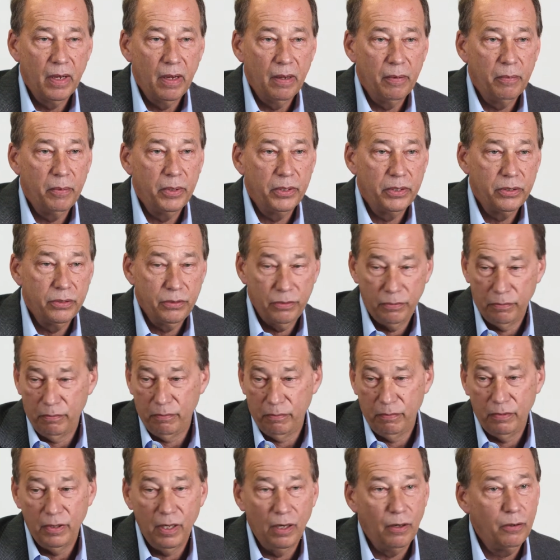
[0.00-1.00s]
which,
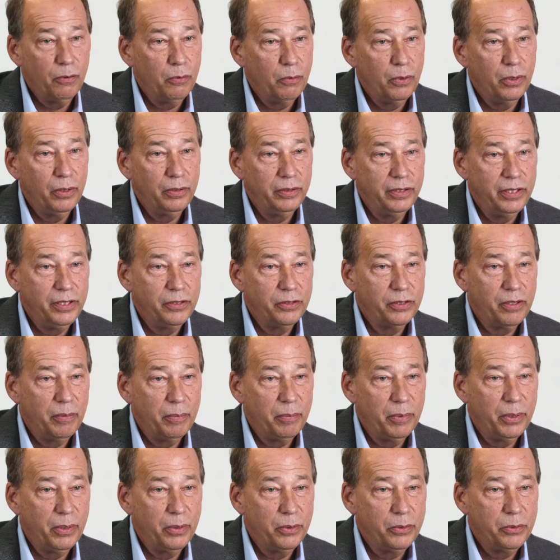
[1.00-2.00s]
the world needs
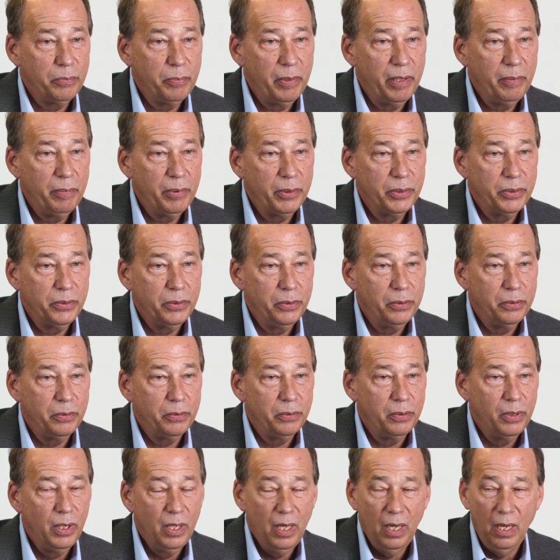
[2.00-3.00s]
some of those people
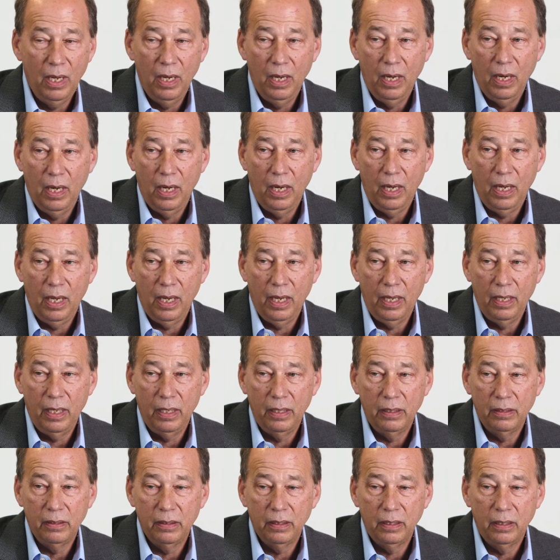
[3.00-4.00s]
too.
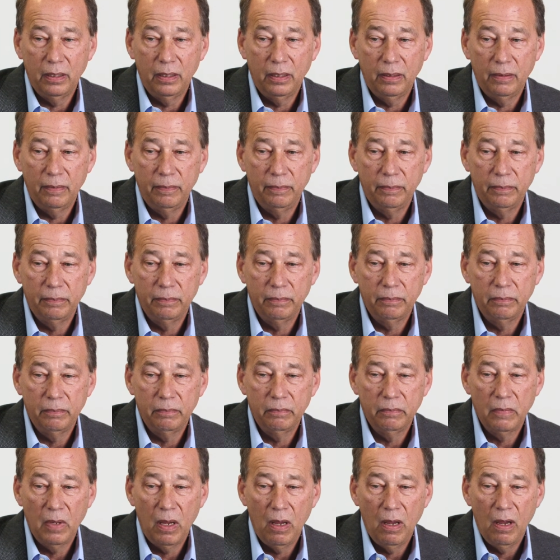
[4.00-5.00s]
And
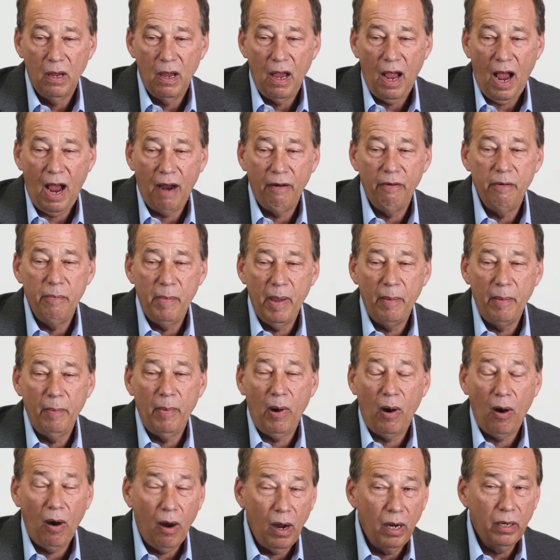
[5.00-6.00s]
I
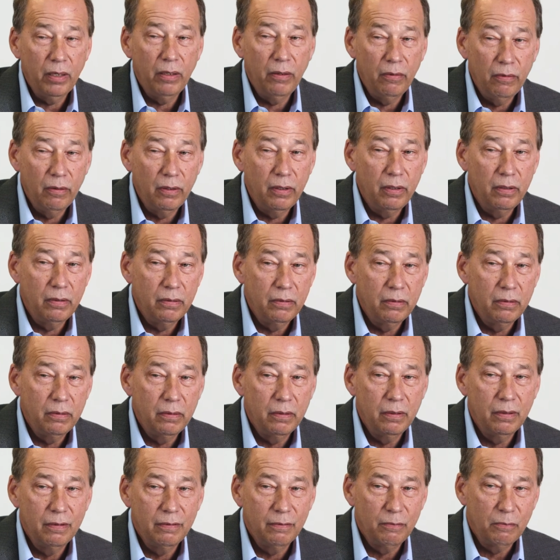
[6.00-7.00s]
remember arguing,
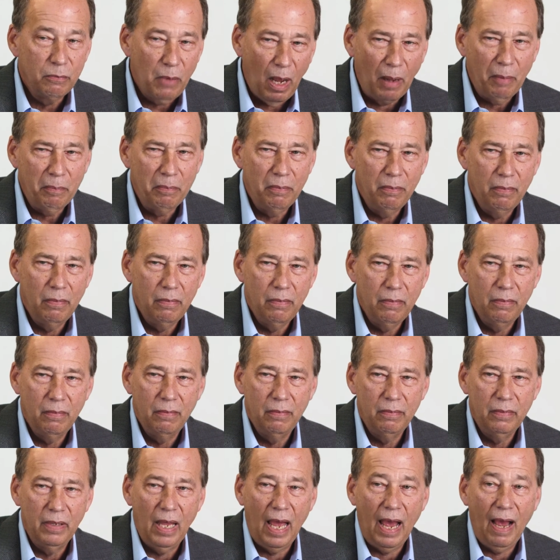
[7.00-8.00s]
I'm
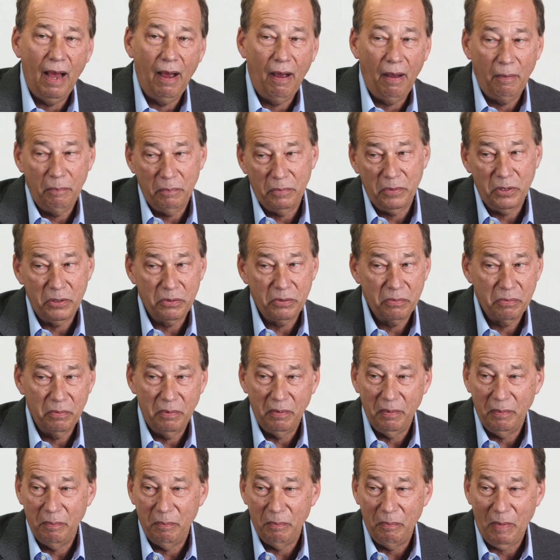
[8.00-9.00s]
just
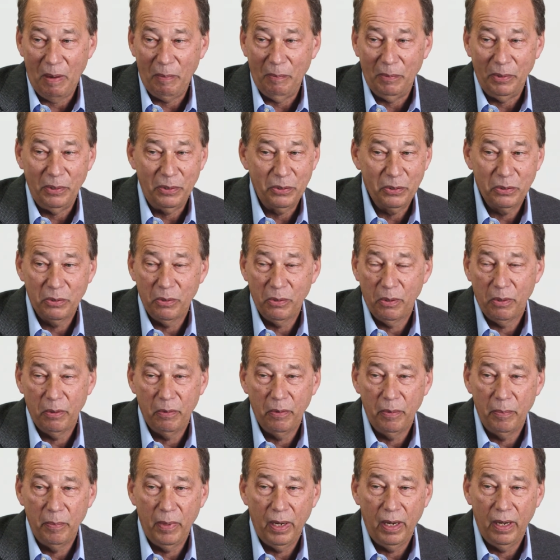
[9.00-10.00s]
remembering a story
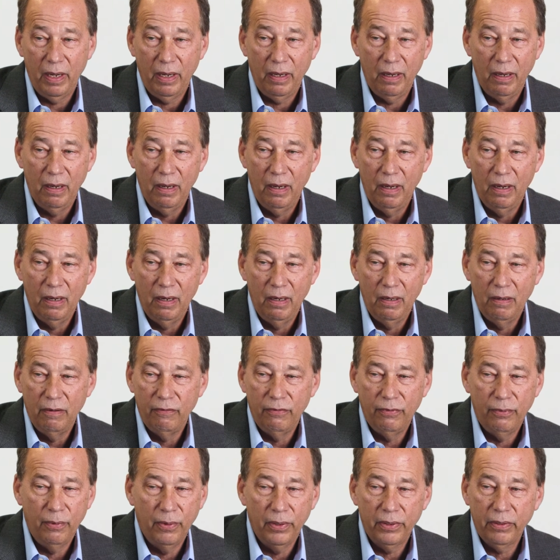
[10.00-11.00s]
with my
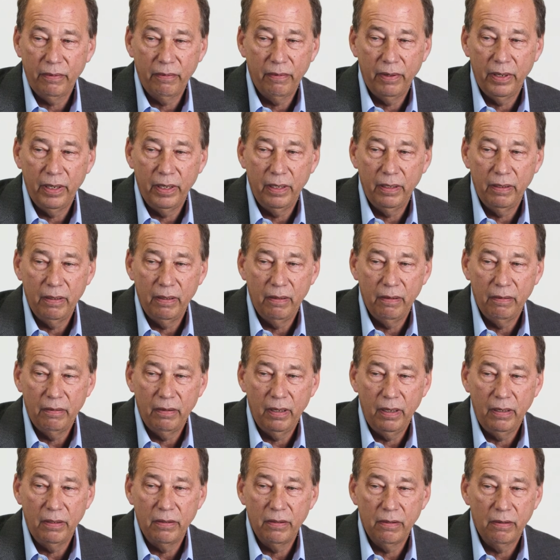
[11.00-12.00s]
fourth grade
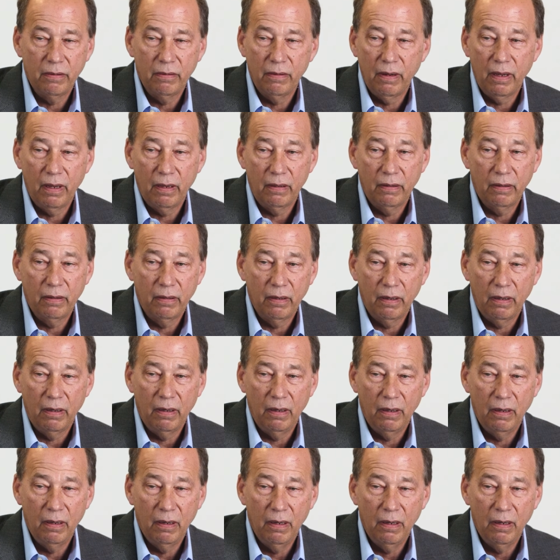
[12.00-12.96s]
teacher that